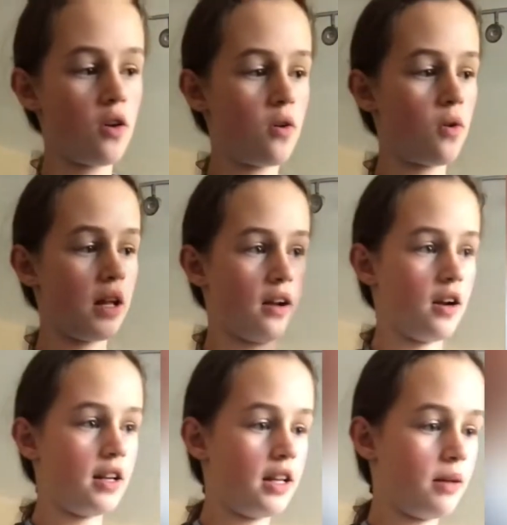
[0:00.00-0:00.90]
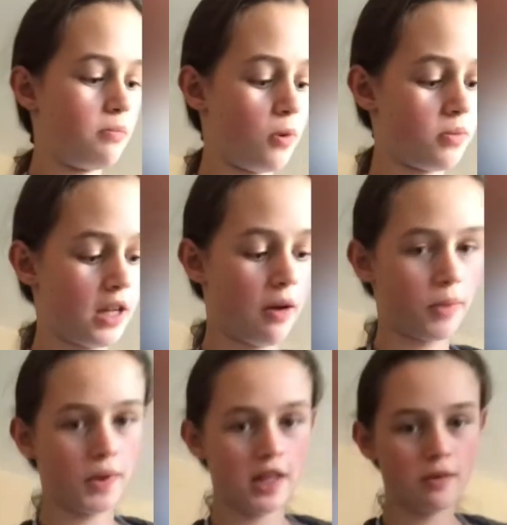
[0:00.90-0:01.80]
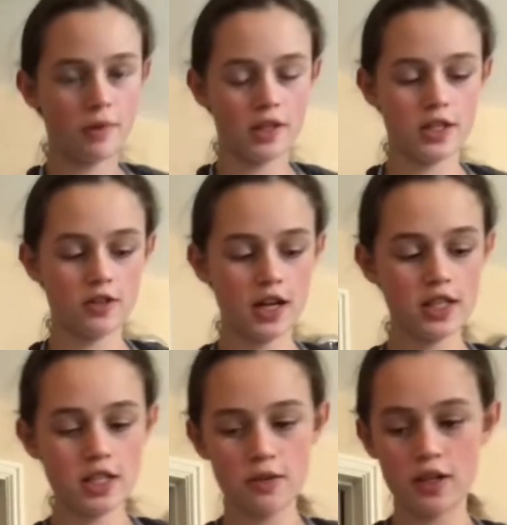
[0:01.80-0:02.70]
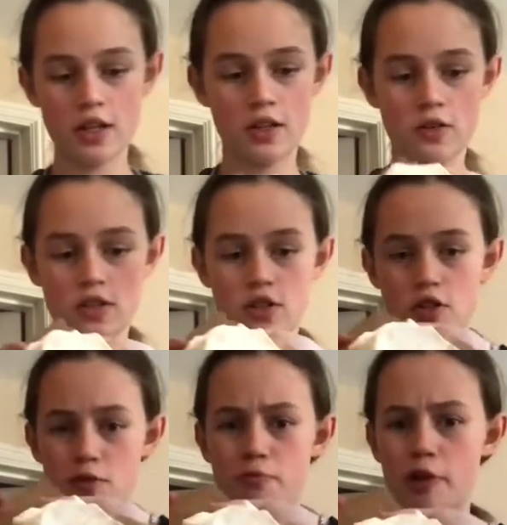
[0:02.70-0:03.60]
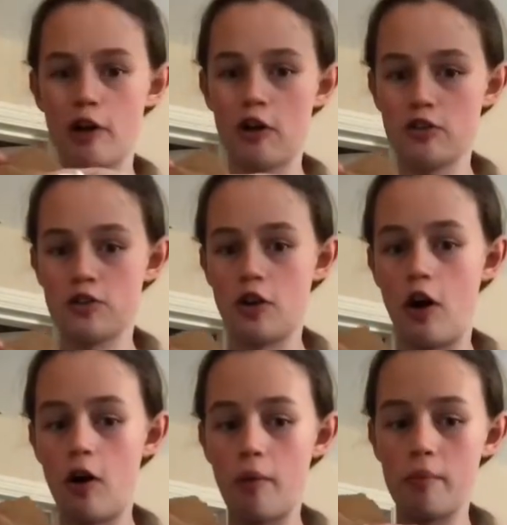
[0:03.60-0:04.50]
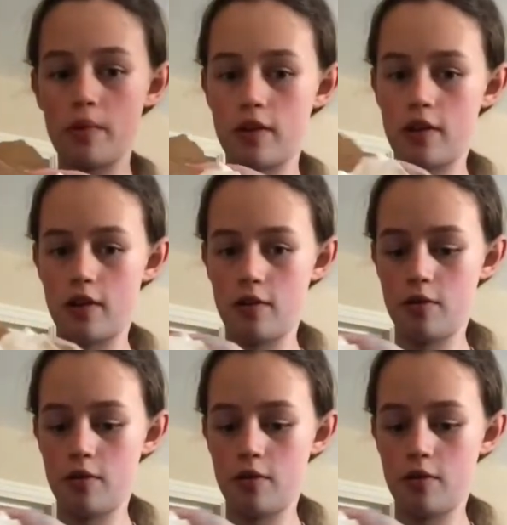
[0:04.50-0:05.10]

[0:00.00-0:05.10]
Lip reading: I kind of need Mum to help me with this, but the strategy we're going to use is just put it on top. So